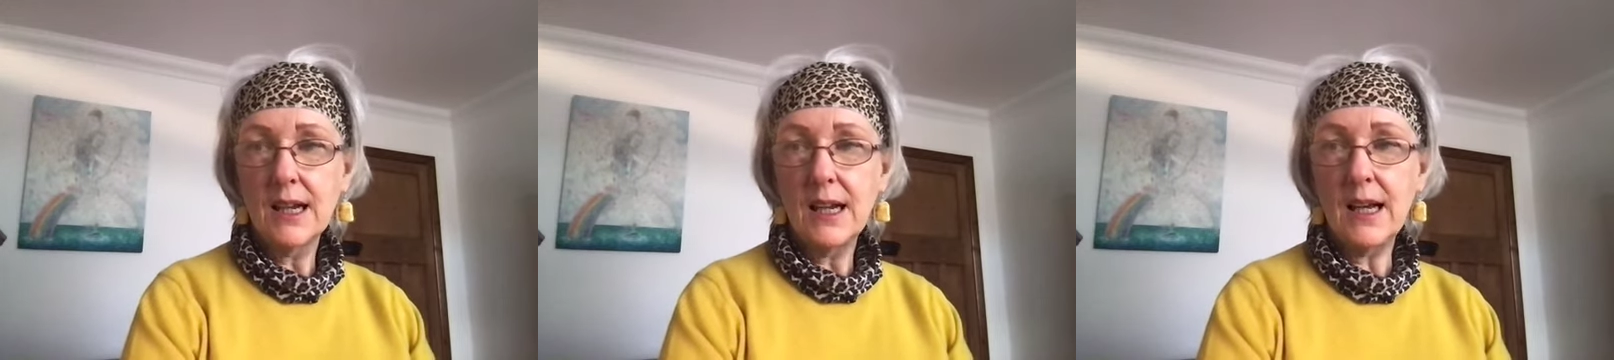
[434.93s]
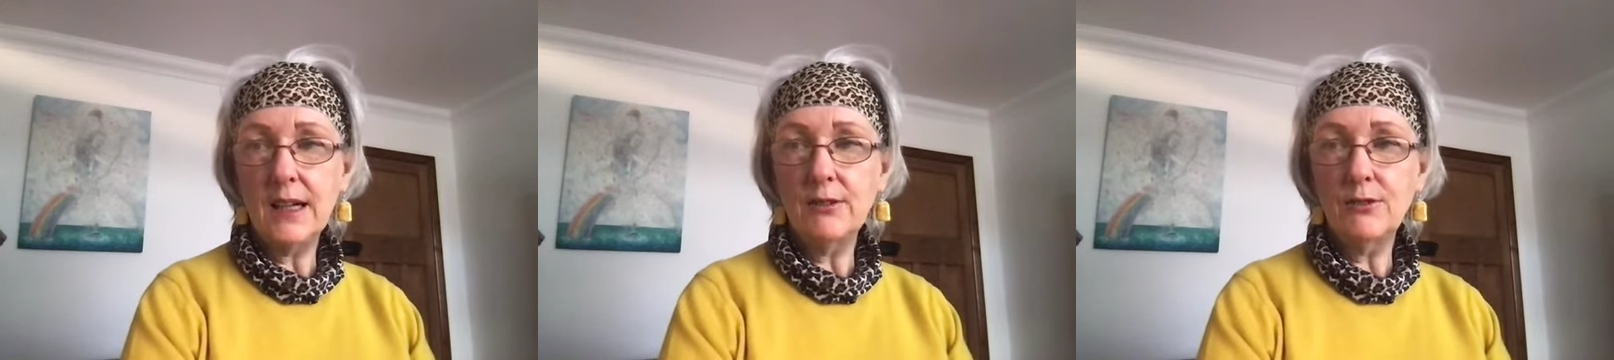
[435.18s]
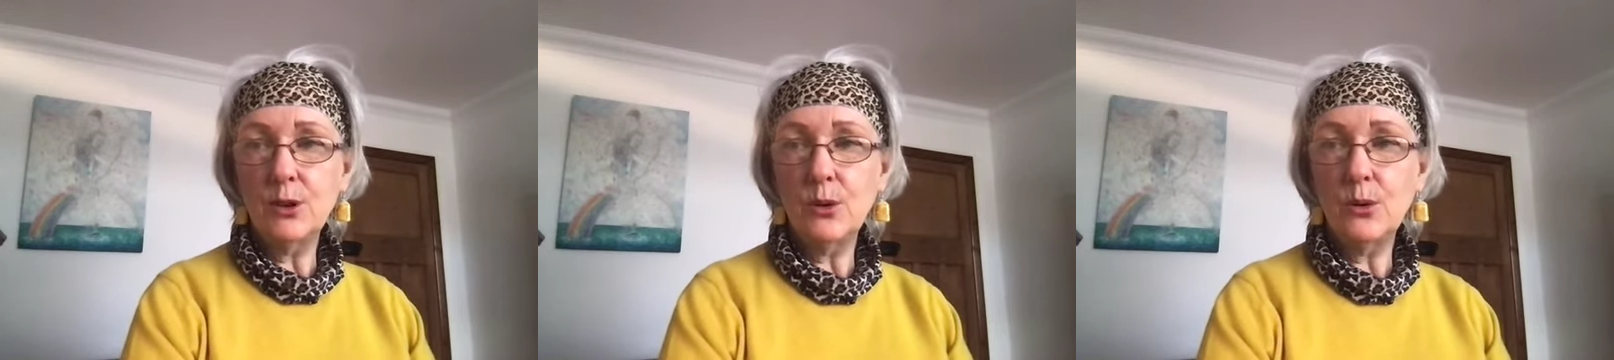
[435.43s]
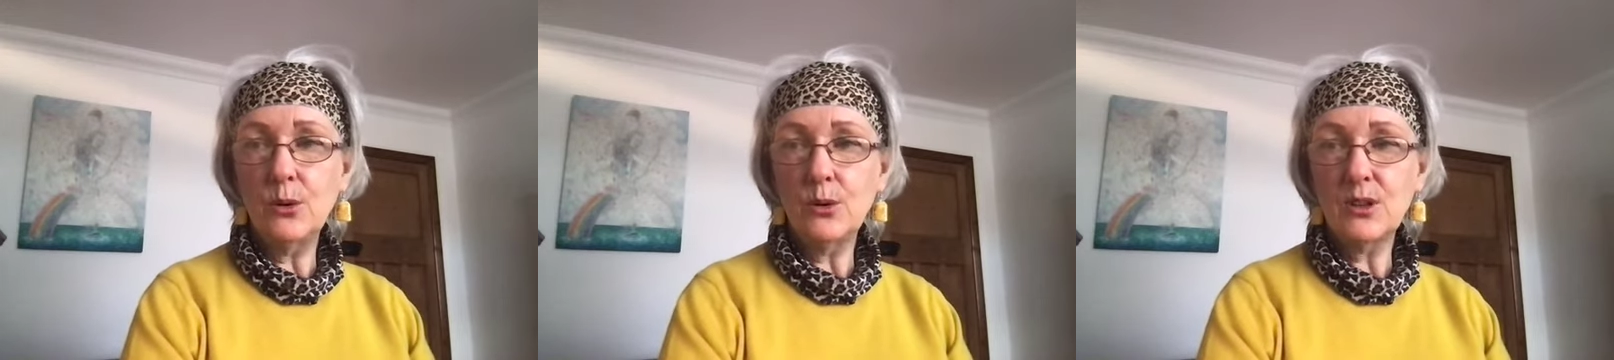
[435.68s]
And of
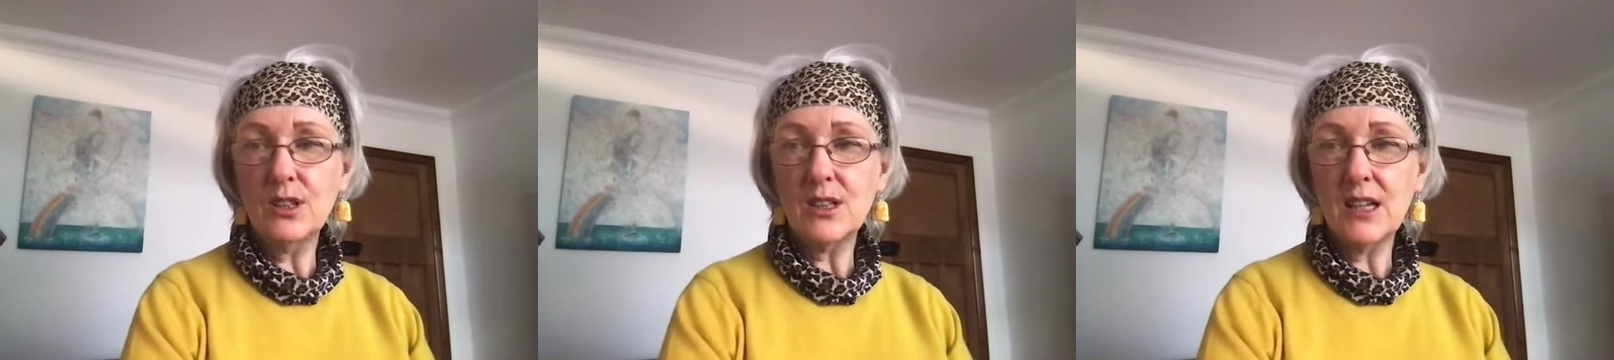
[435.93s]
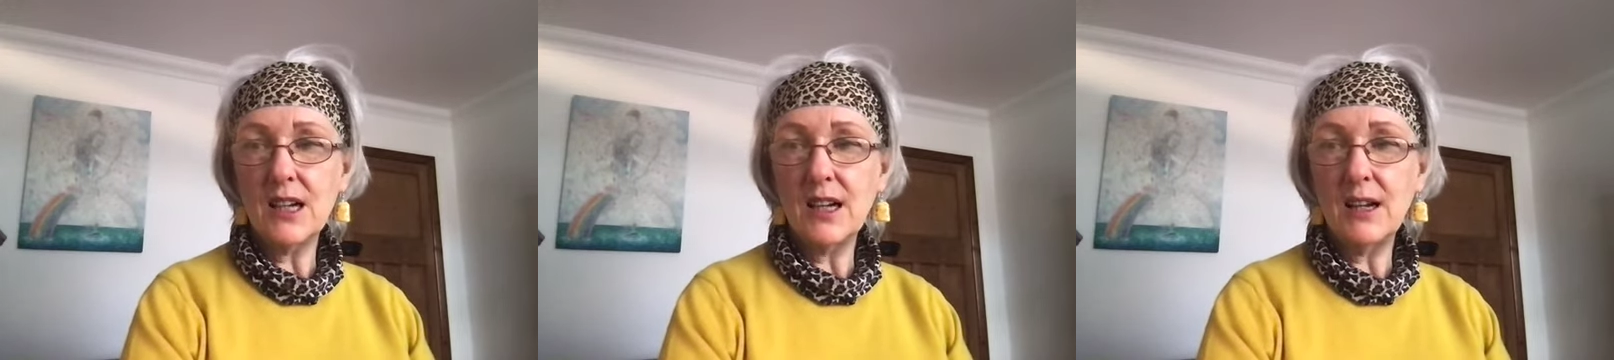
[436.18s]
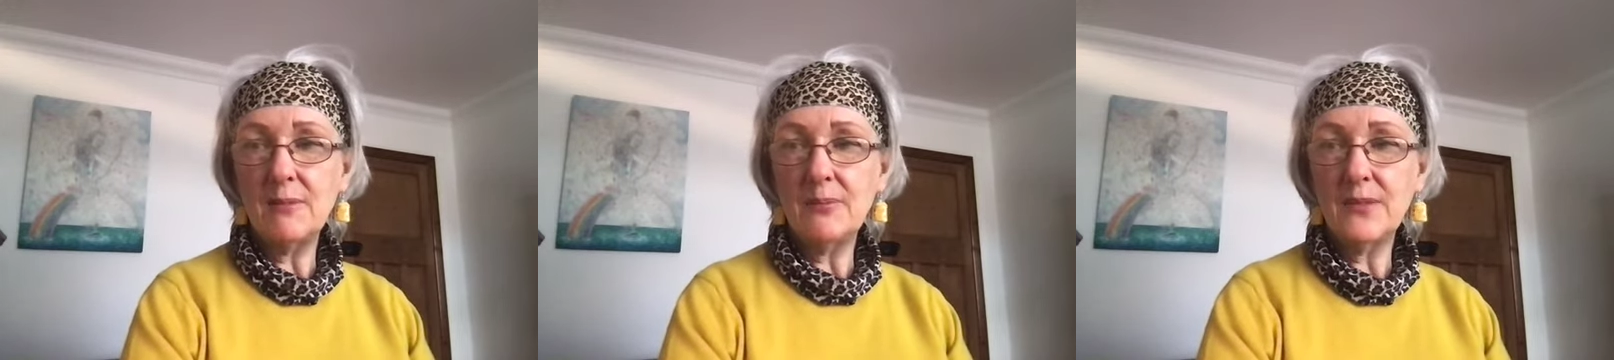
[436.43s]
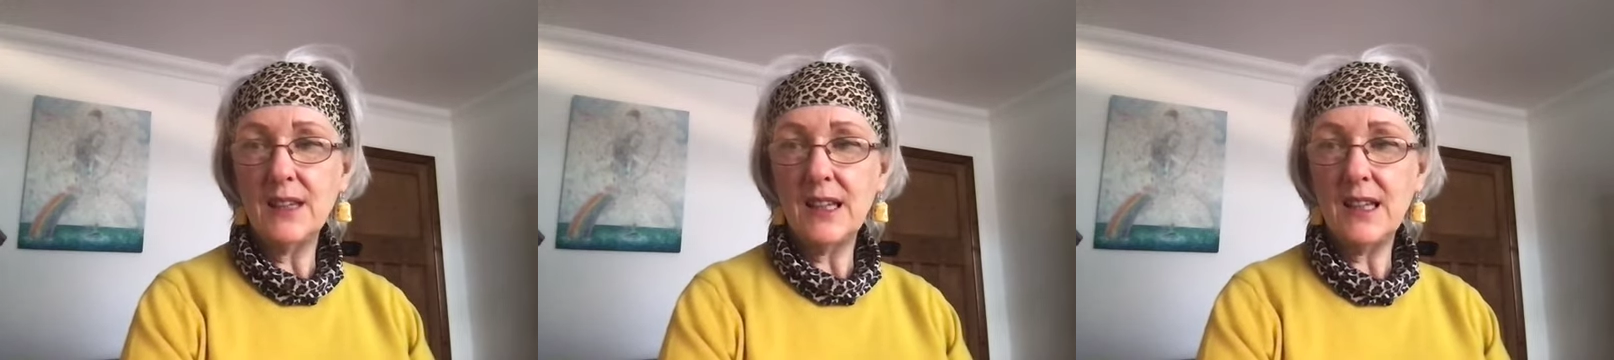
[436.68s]
course,
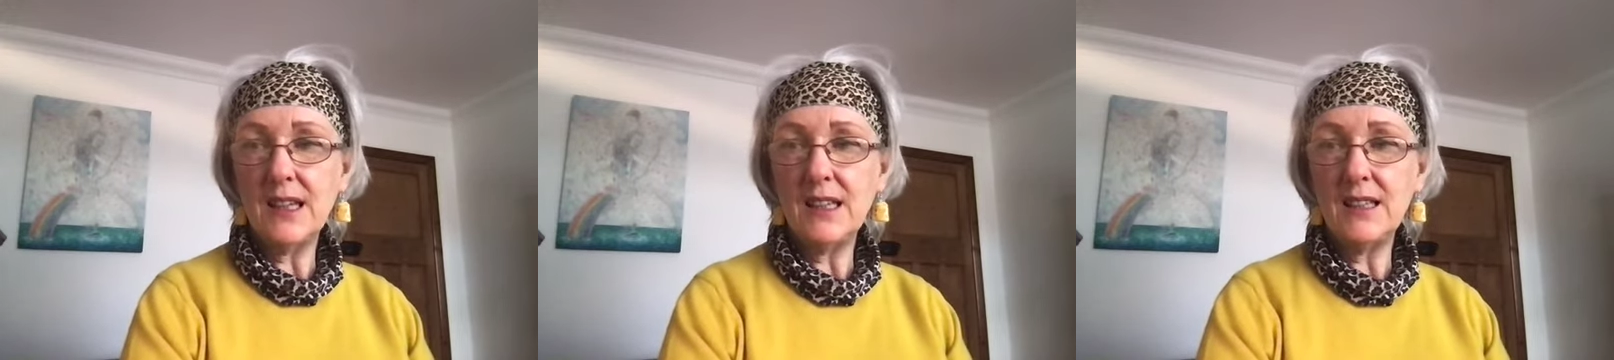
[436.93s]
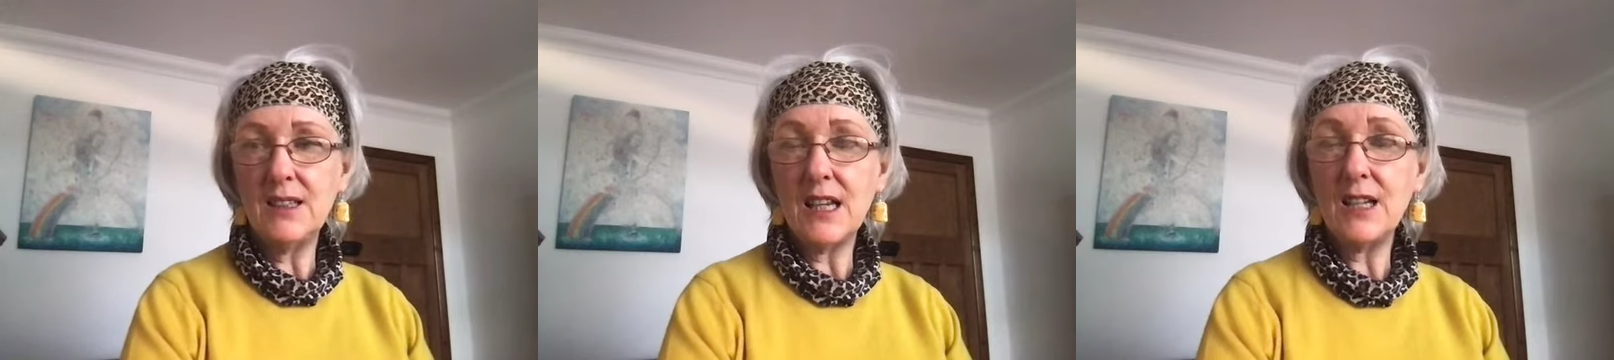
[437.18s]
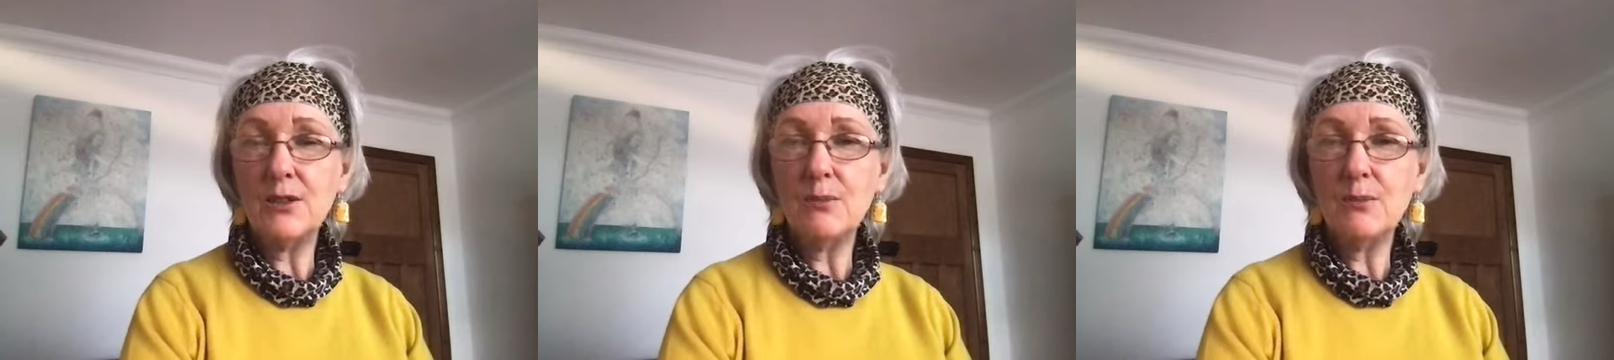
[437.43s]
his